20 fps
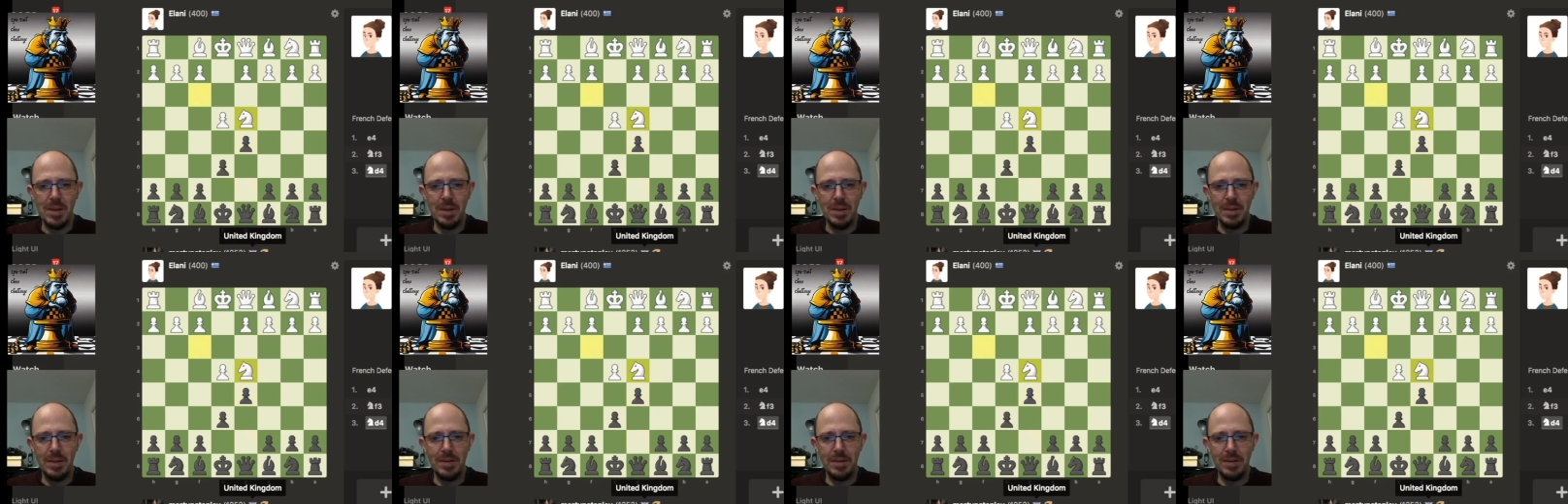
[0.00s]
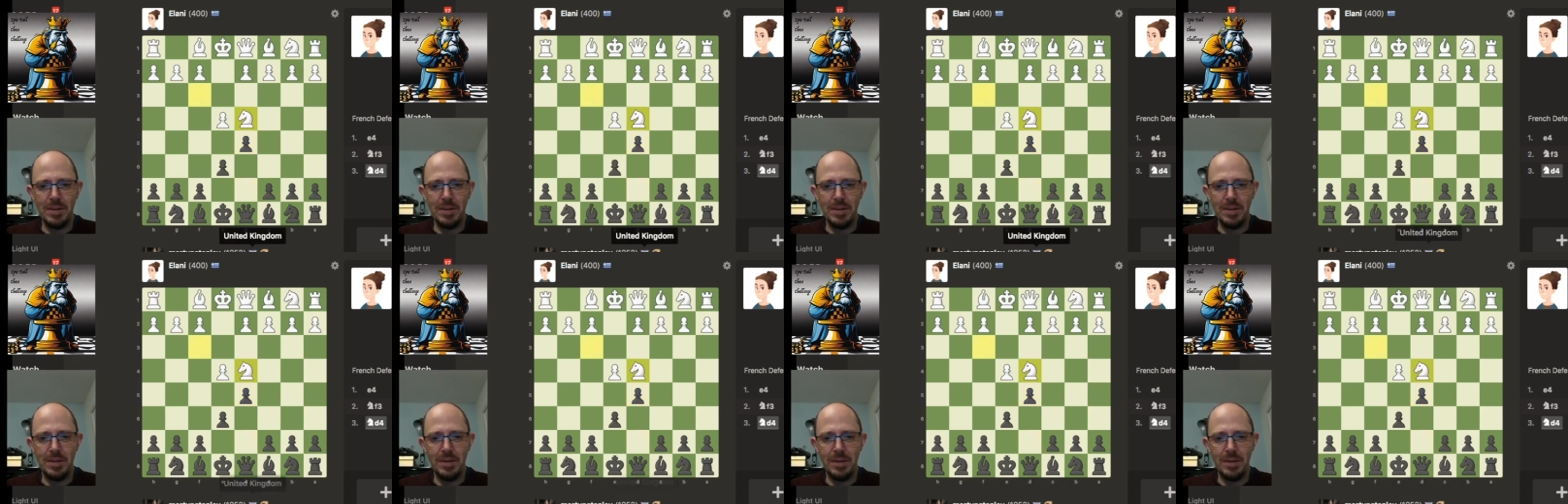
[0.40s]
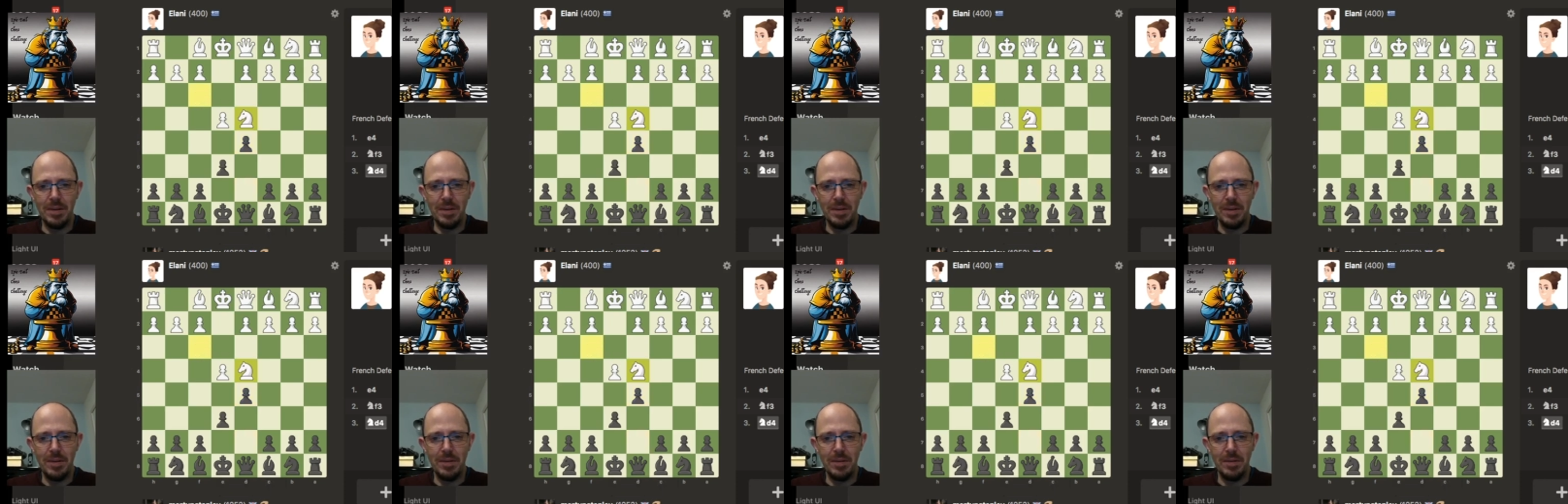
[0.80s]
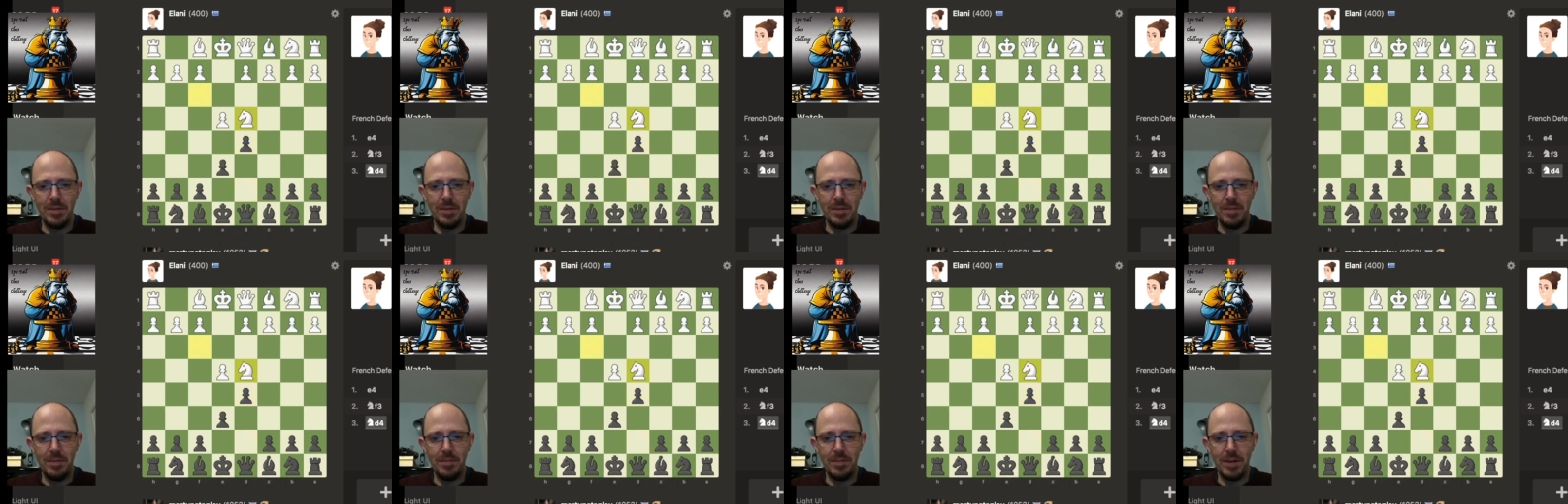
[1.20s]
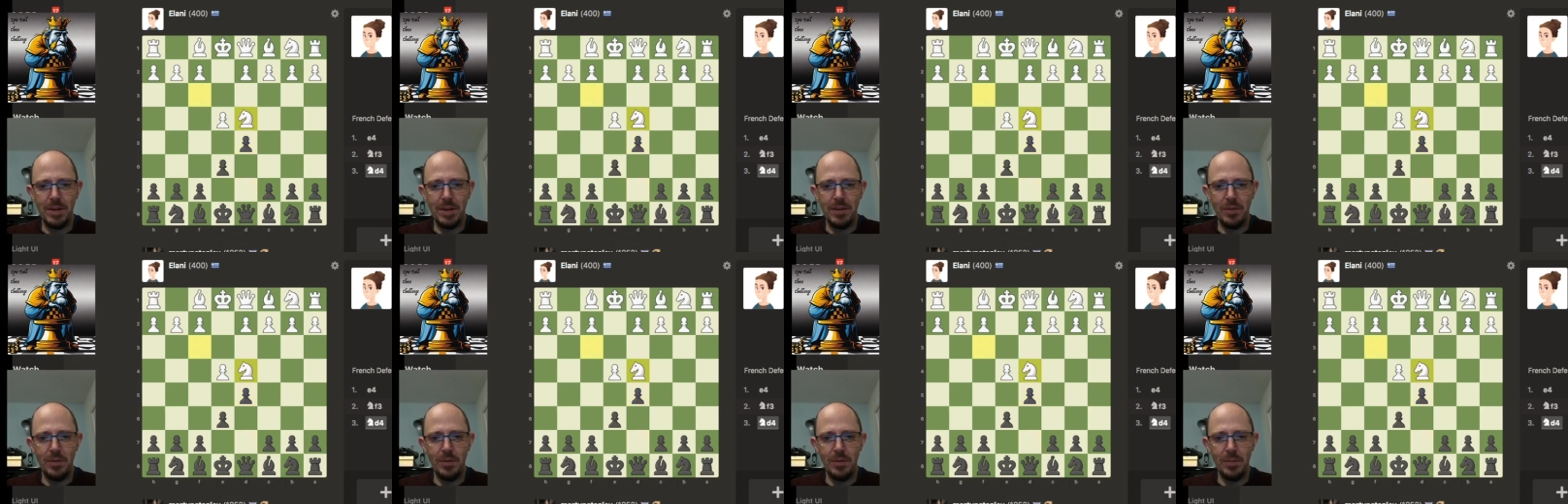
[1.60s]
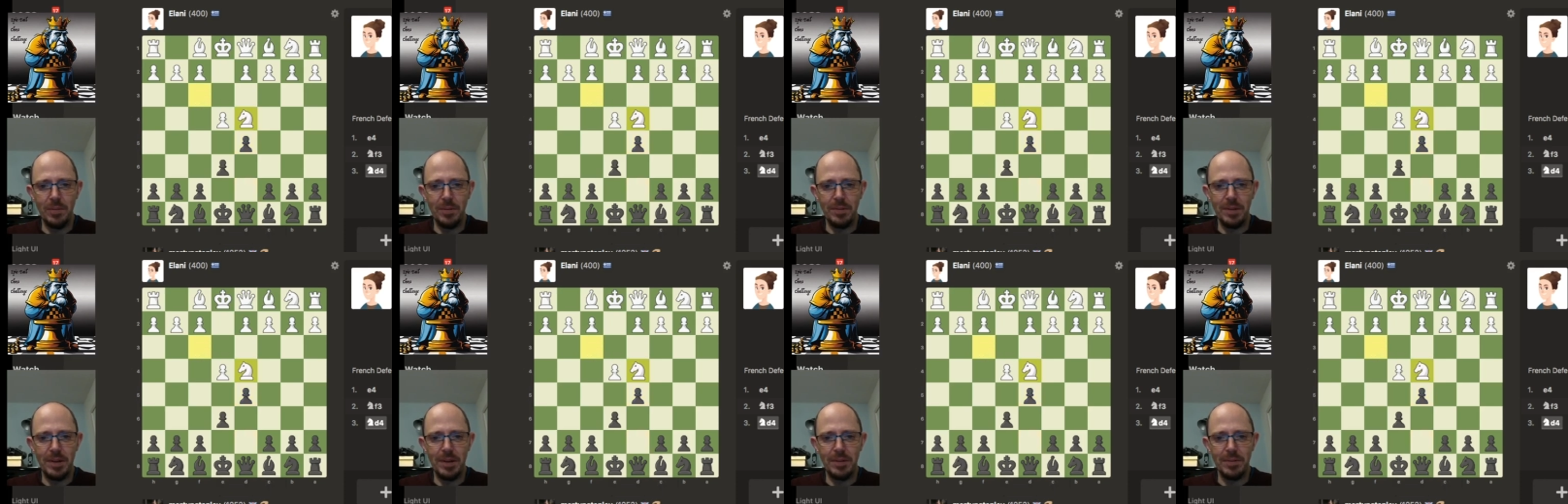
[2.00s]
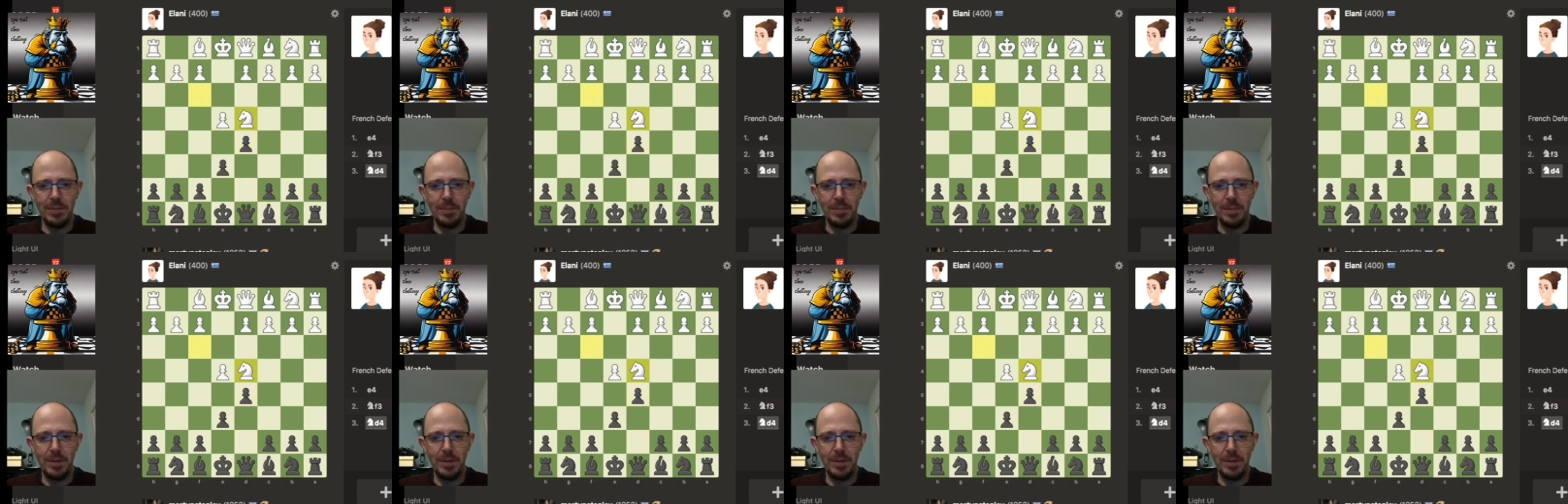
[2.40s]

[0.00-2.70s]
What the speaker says: This is a fairly normal setup.